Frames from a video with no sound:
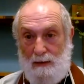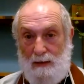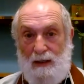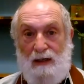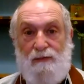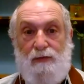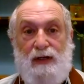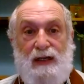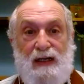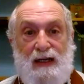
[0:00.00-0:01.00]
If we
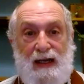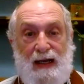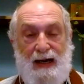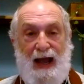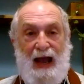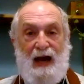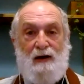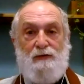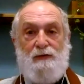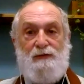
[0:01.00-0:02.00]
can get
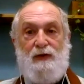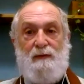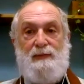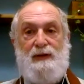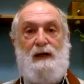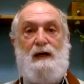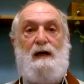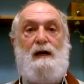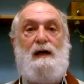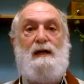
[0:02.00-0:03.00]
out from
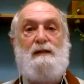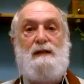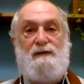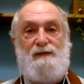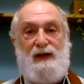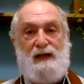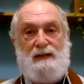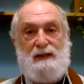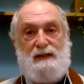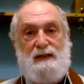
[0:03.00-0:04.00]
behind the
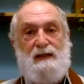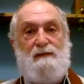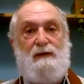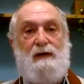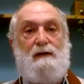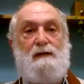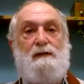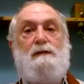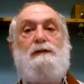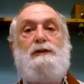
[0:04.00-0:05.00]
fantasy of our
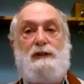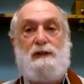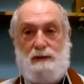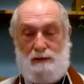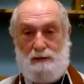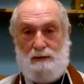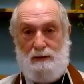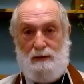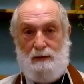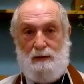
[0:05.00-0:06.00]
illusions,
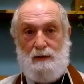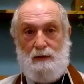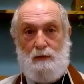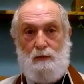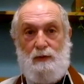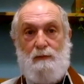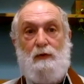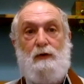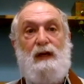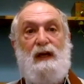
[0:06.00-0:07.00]
we're
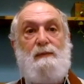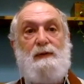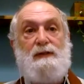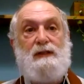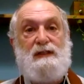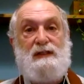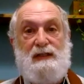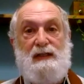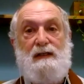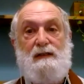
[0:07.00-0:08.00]
more able to
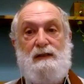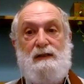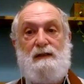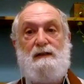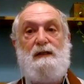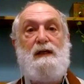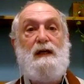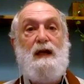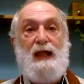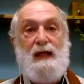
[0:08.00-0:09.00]
see clearly,
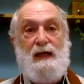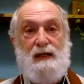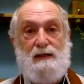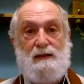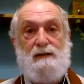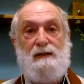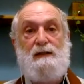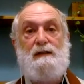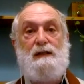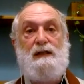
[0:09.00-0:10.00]
hear
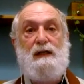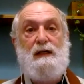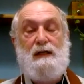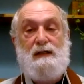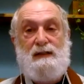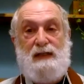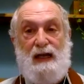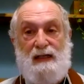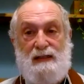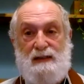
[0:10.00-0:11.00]
clearly,
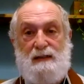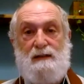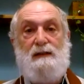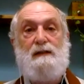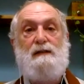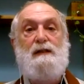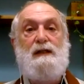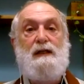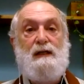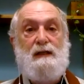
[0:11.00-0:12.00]
taste
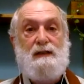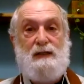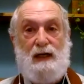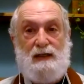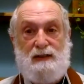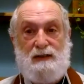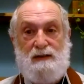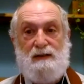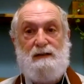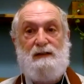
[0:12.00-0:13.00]
clearly, touch
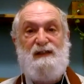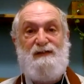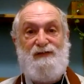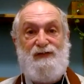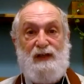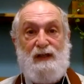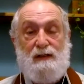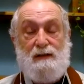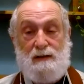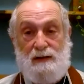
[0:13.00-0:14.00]
clearly,
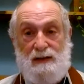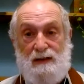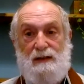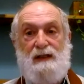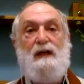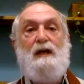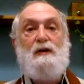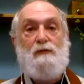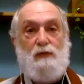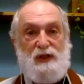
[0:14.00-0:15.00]
feel clearly,
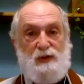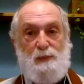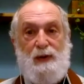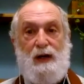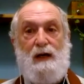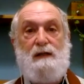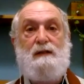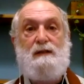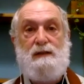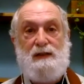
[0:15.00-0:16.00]

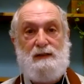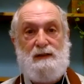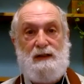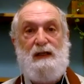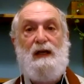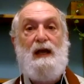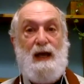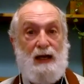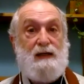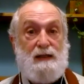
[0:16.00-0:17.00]
respond clearly,
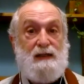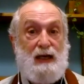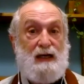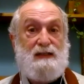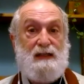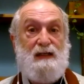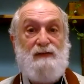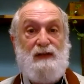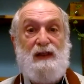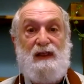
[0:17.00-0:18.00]
and yes,
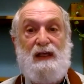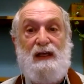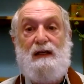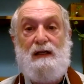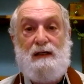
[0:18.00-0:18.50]
even think